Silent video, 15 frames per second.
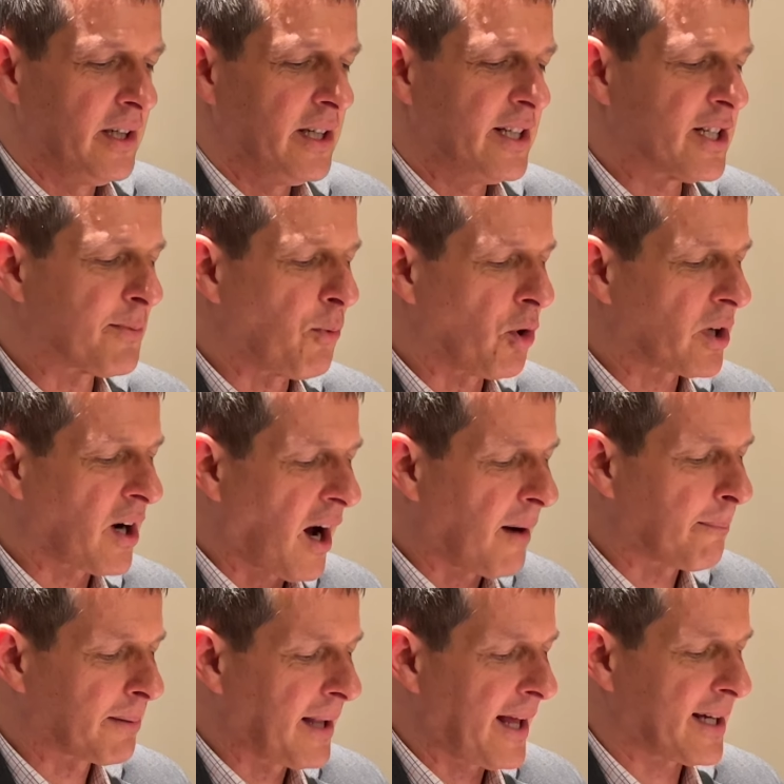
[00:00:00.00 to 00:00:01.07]
It is more
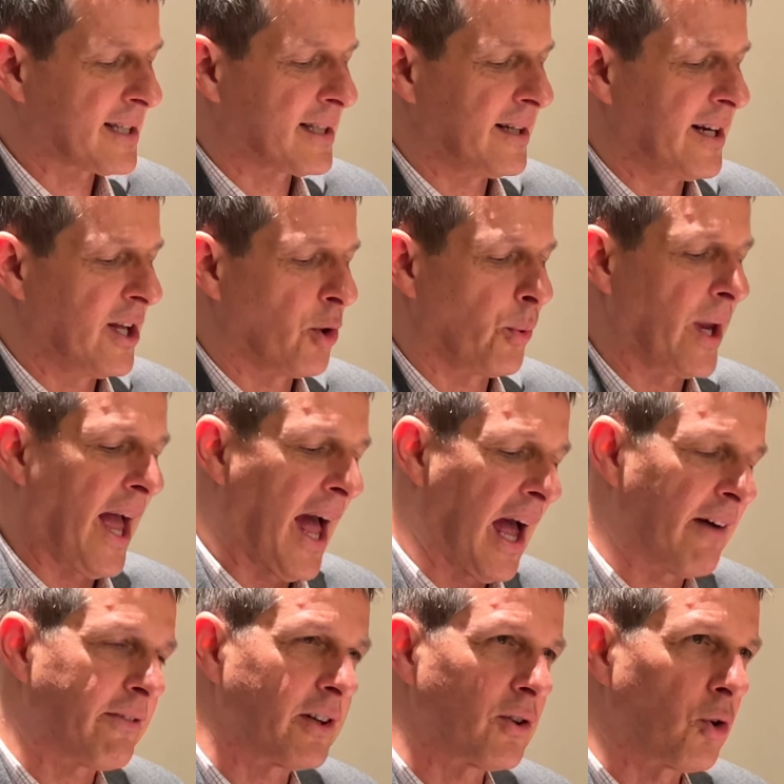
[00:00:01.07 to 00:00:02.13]
complex than either we
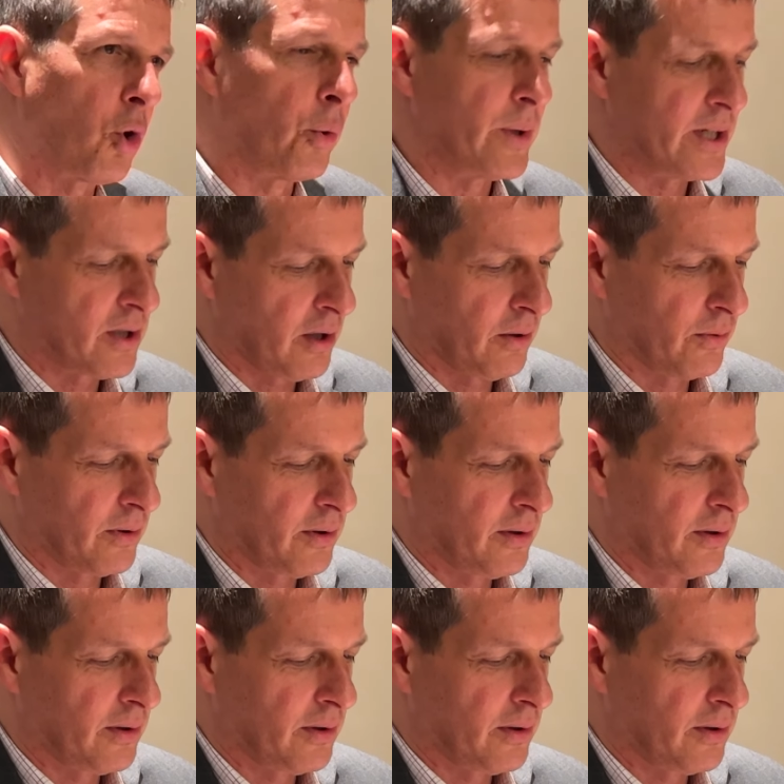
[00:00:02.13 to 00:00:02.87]
have it or we don't.